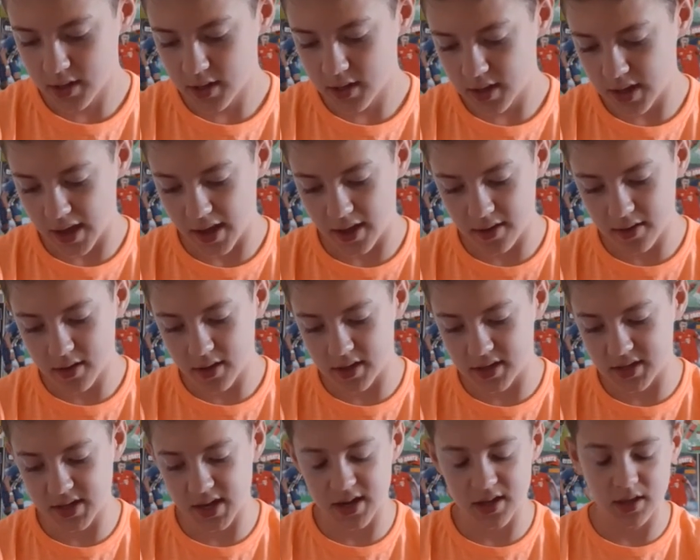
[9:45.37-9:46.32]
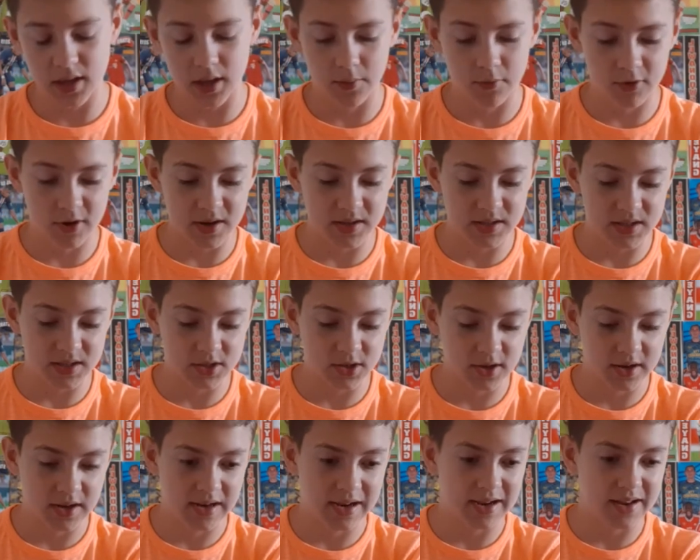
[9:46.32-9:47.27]
yeah, he's taken number 18. So
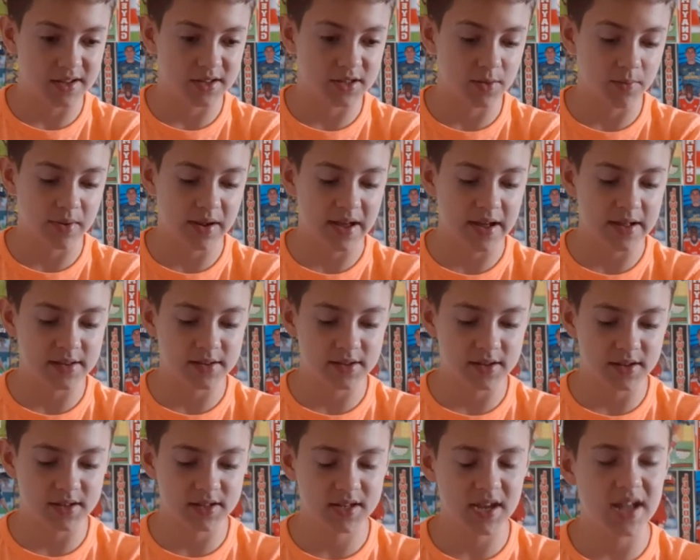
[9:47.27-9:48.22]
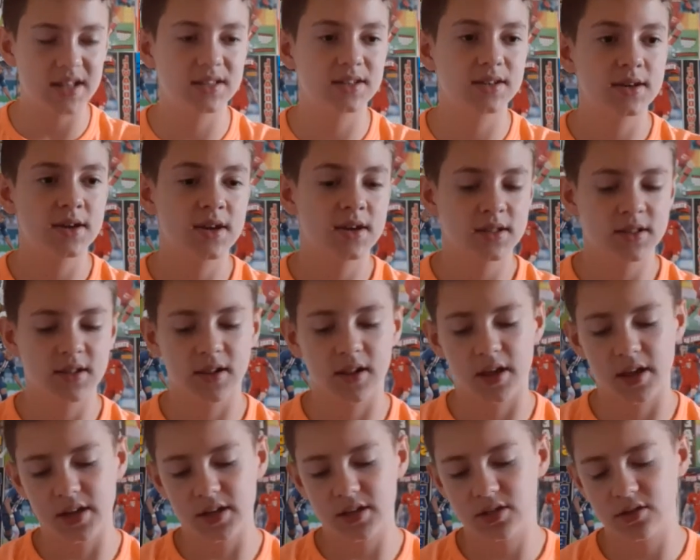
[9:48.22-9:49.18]
clearly he's in the plans. As I said, the
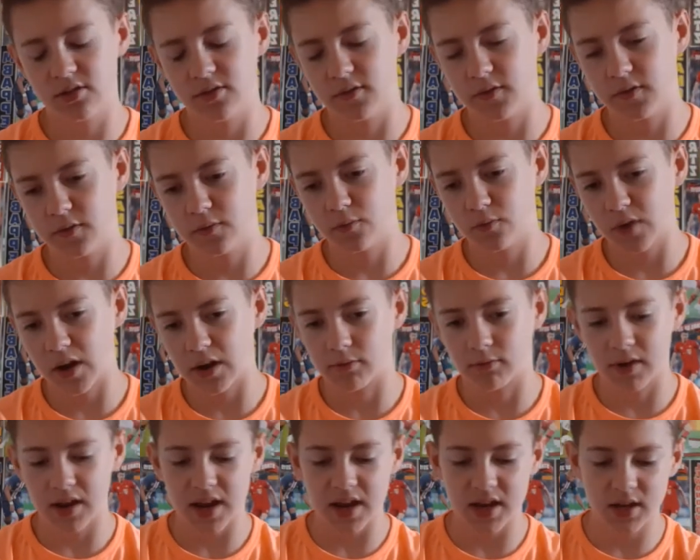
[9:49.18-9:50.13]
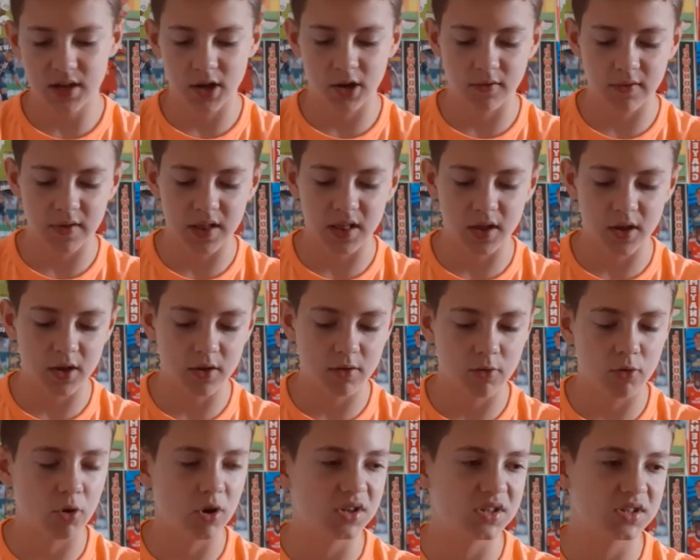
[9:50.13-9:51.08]
likes of Reed, Carrillo,
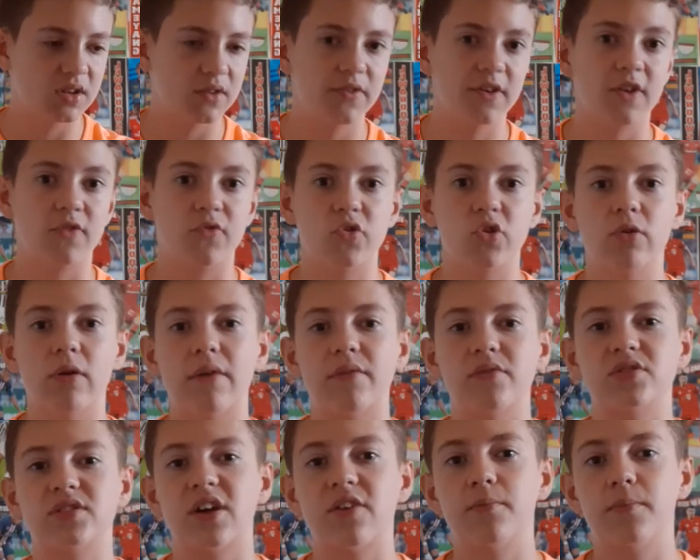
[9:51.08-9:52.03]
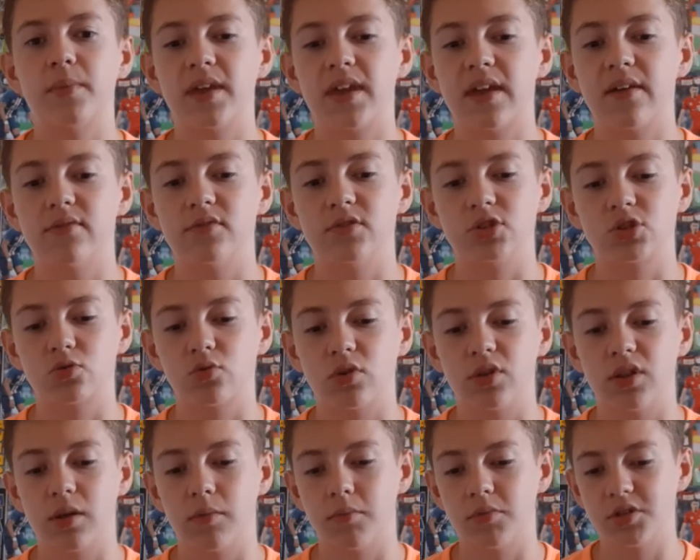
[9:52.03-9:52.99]
Hoyt, and I think a few others haven't been given
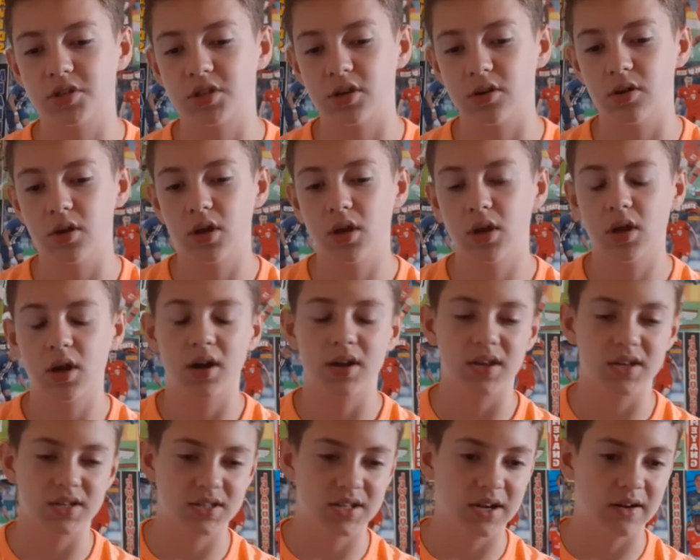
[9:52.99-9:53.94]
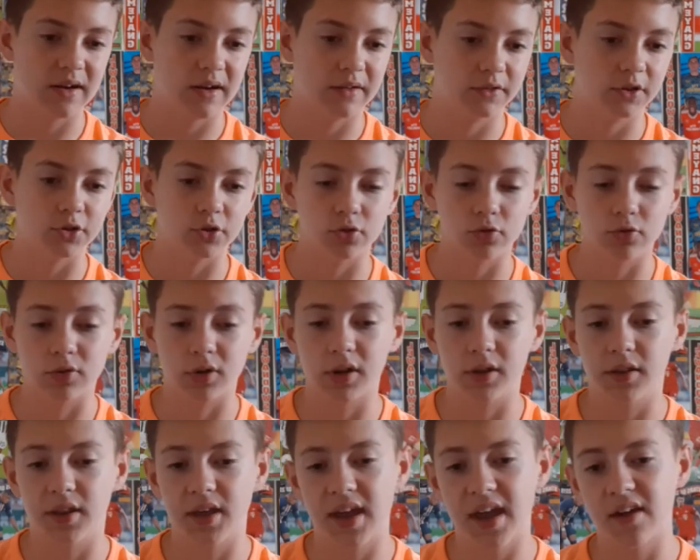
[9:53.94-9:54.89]
squad numbers, so I guess they're out the door,
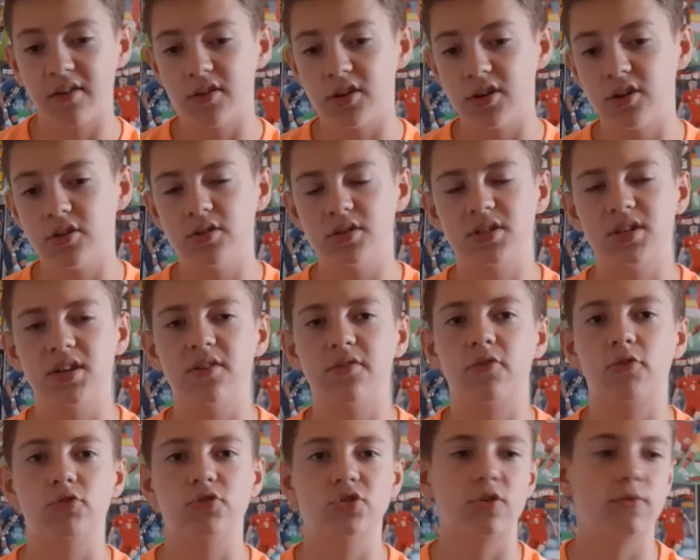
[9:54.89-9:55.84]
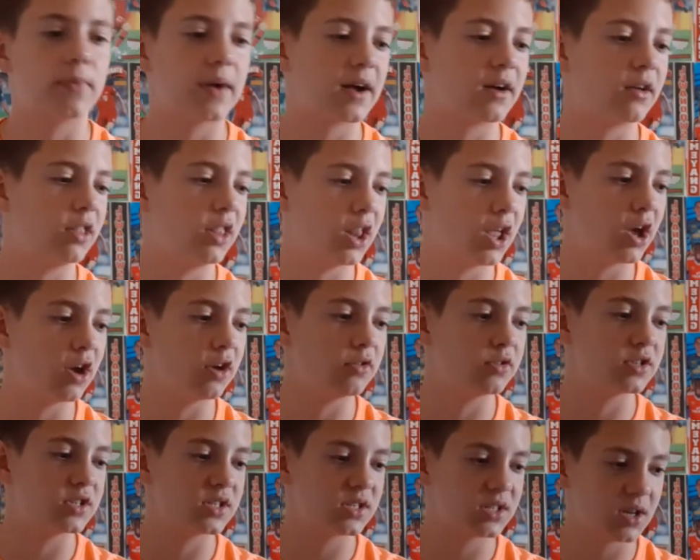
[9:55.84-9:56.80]
aren't they? Nusi, of course, gone back on
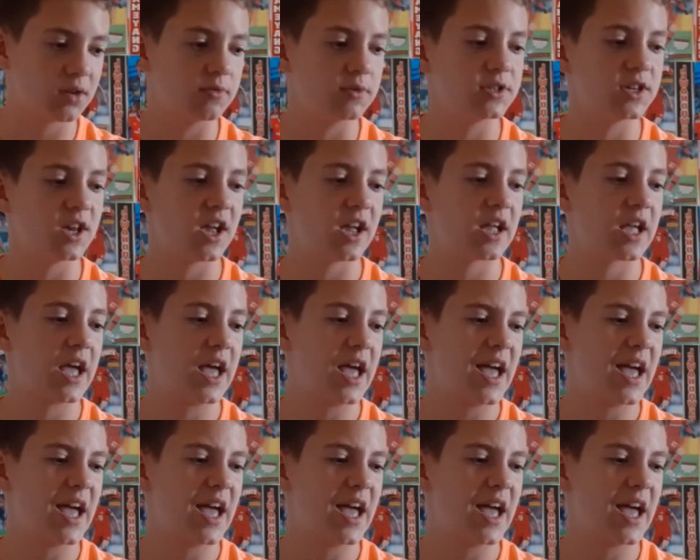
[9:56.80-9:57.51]
loan to Celtic.